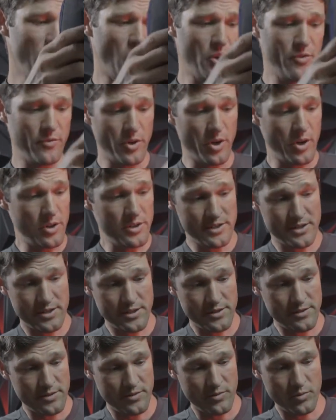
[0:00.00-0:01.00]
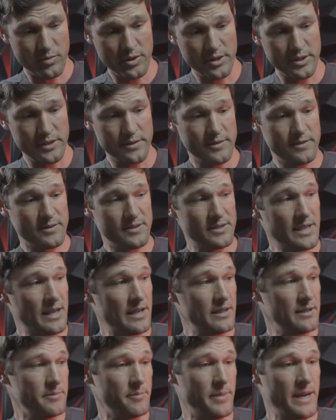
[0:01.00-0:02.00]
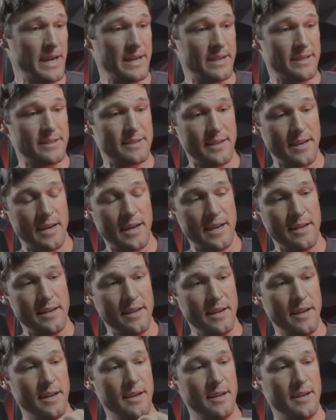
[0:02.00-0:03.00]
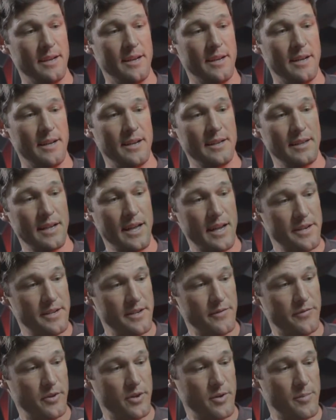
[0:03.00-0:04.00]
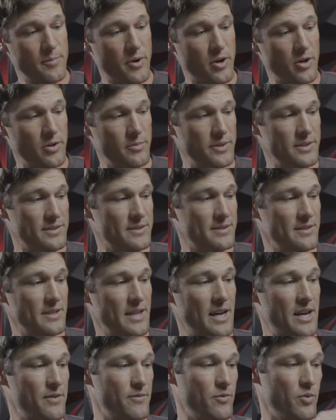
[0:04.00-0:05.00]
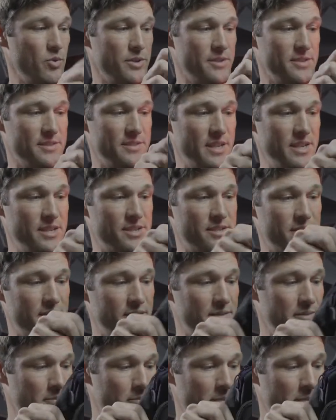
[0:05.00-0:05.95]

Overall, this is just a really solid bag. It's got a lot of different compartments, a lot of organization.